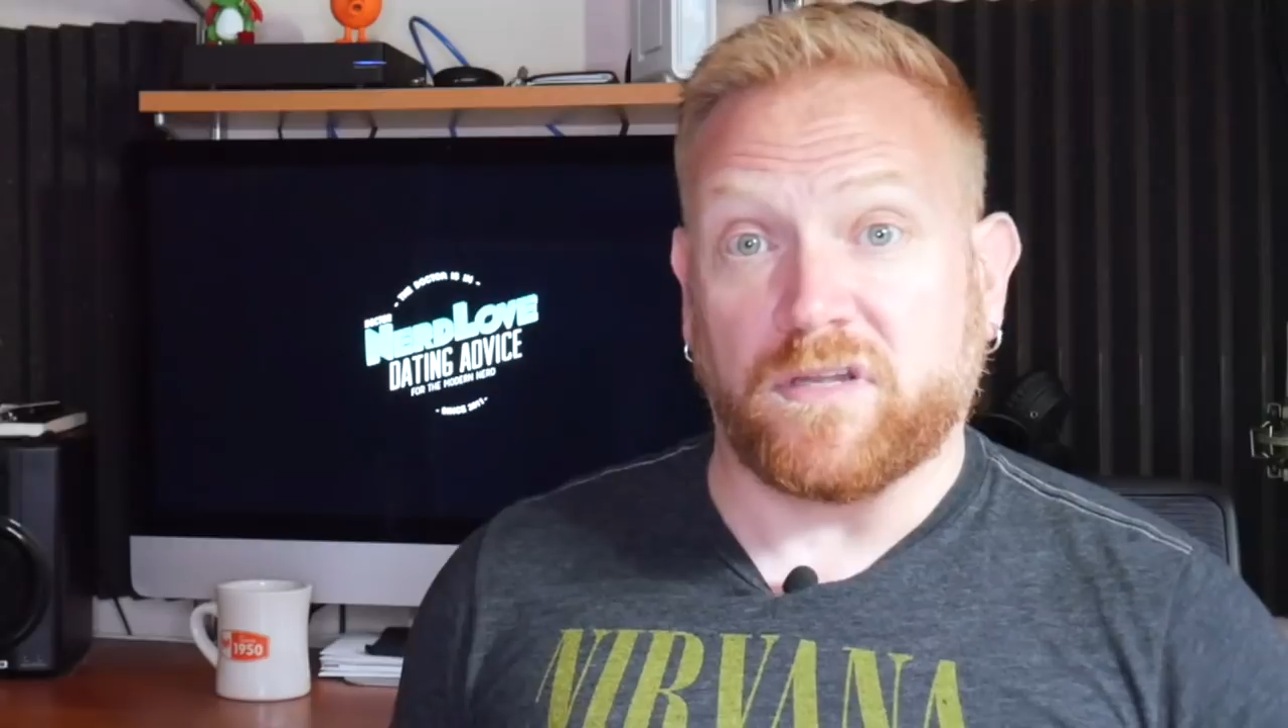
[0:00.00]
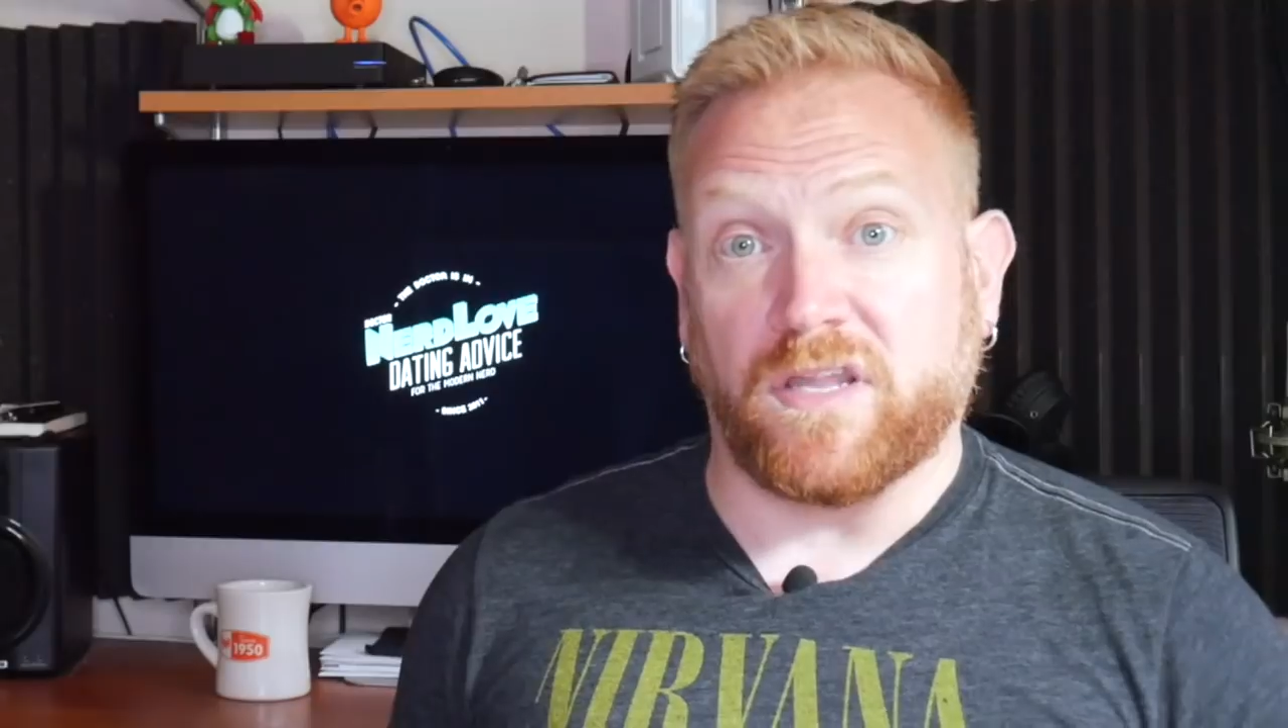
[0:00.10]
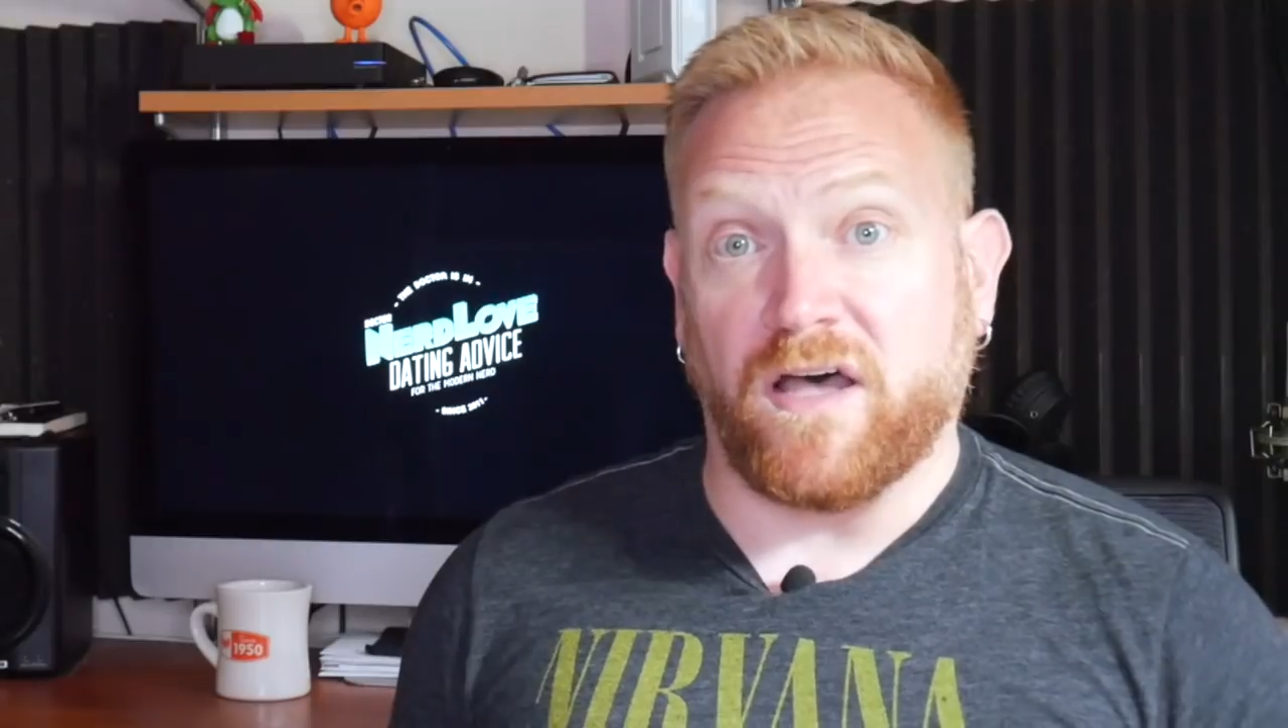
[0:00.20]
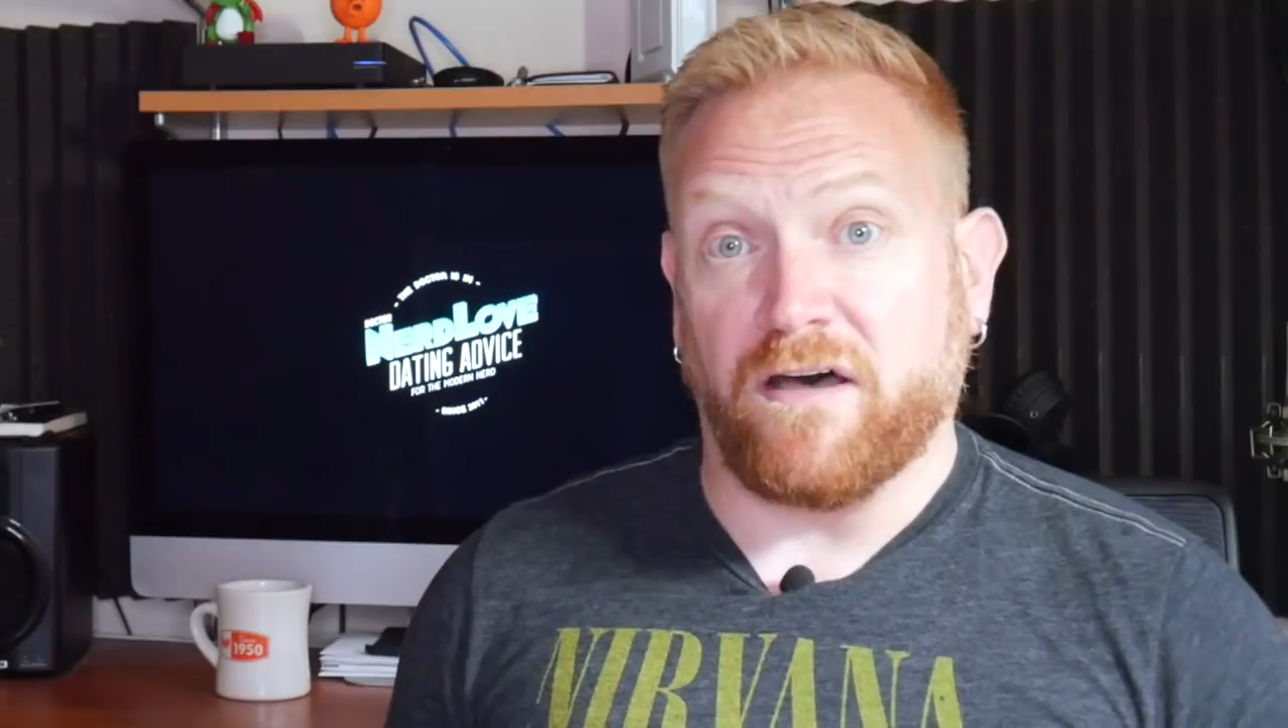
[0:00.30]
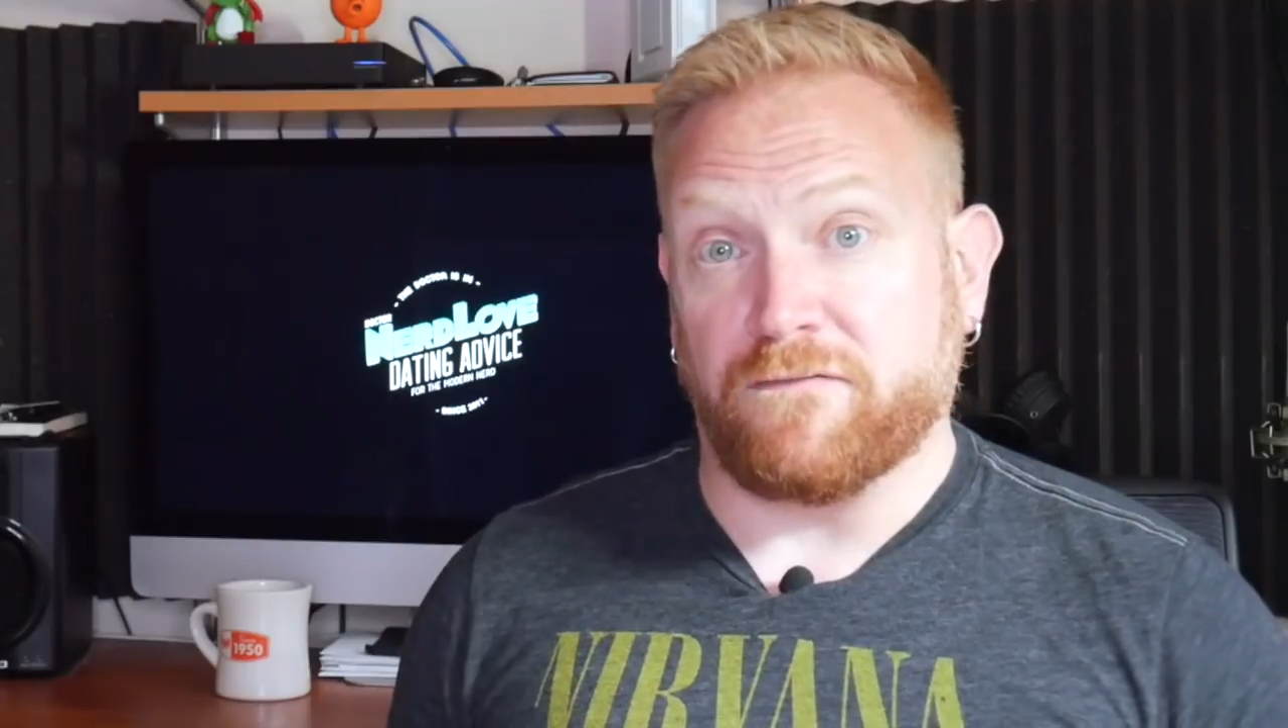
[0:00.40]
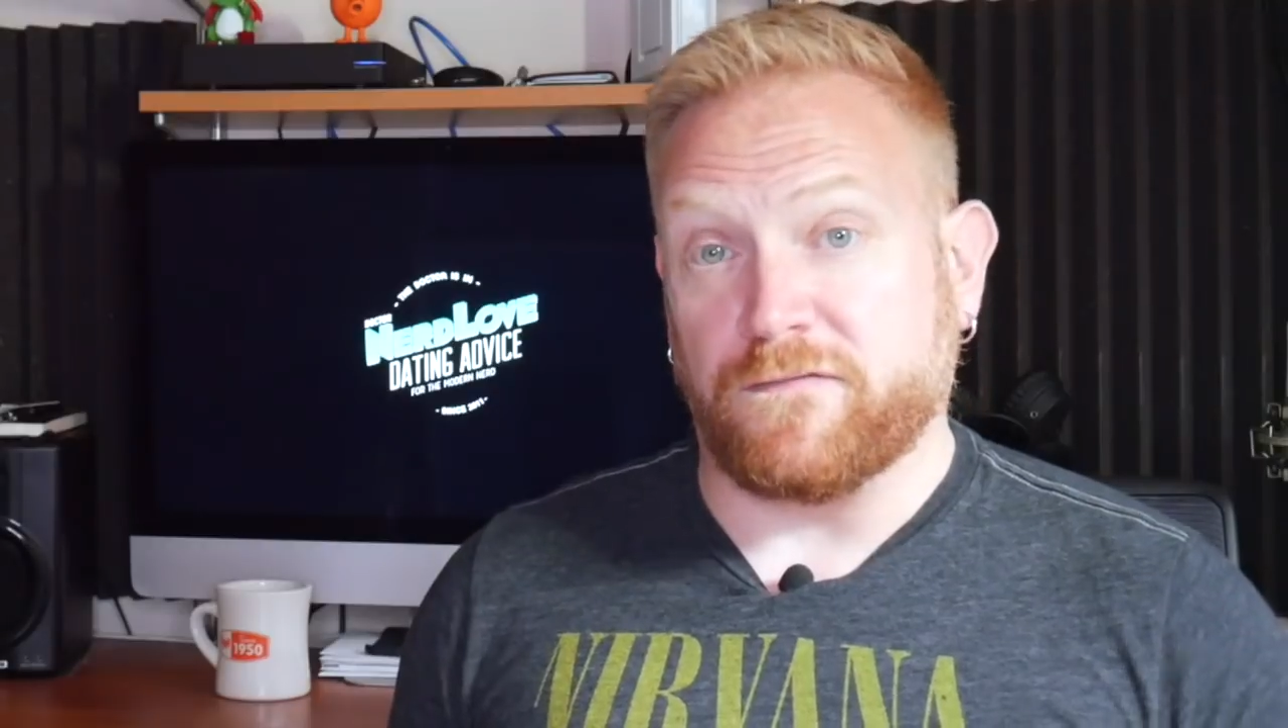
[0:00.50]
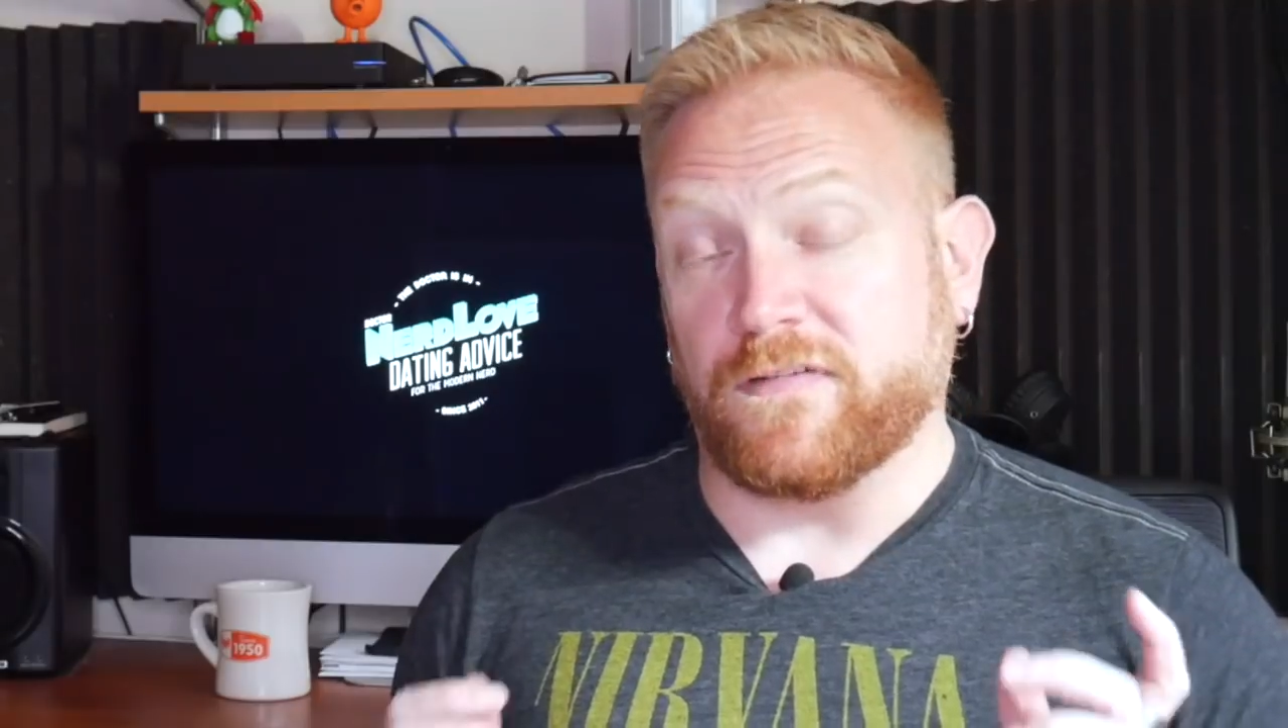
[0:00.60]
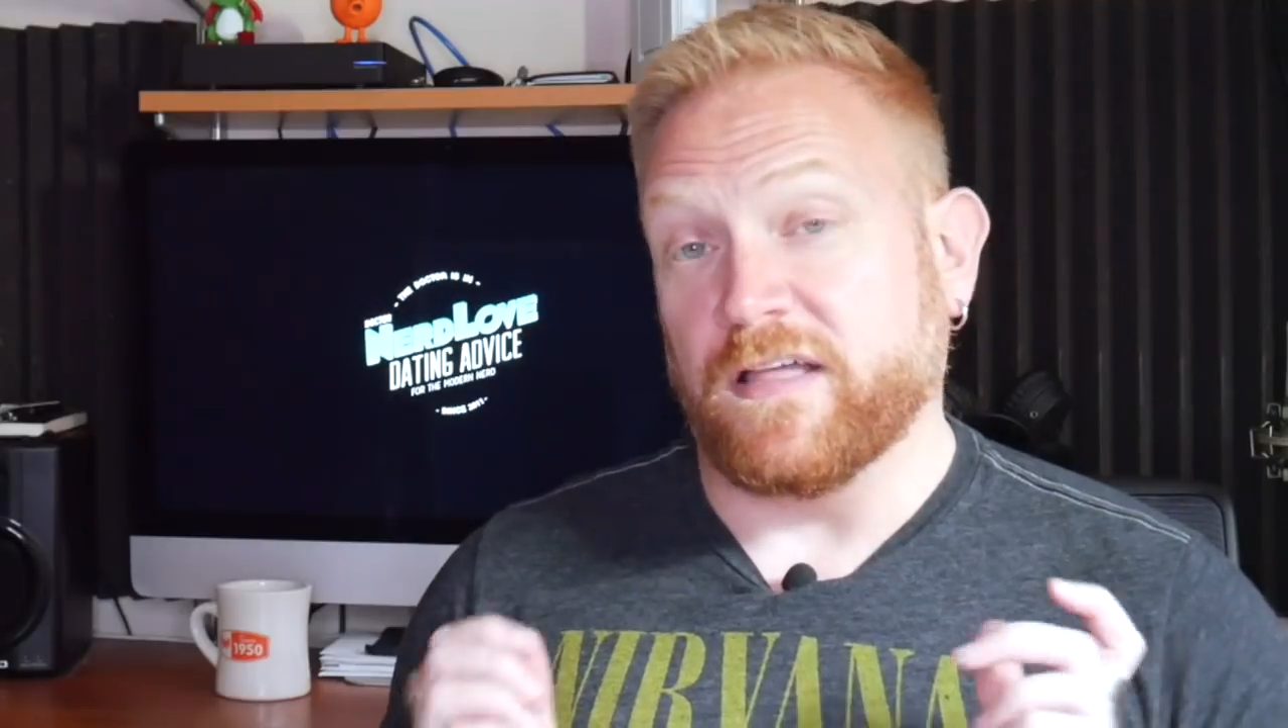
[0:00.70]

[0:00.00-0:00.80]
love.